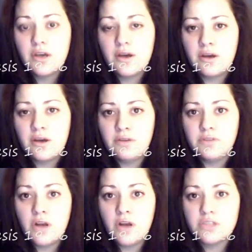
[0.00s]
of
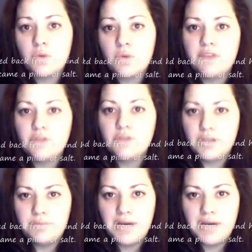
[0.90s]
Lot's wife
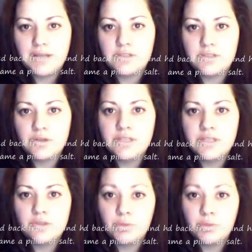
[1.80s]
looking back and turning
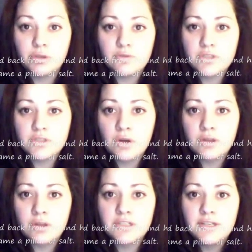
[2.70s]
into a pillar of
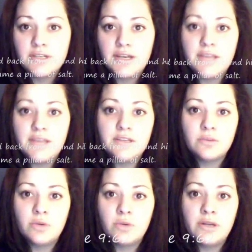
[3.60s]
salt, and the
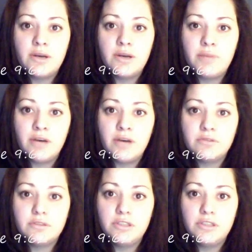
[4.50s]
other one about,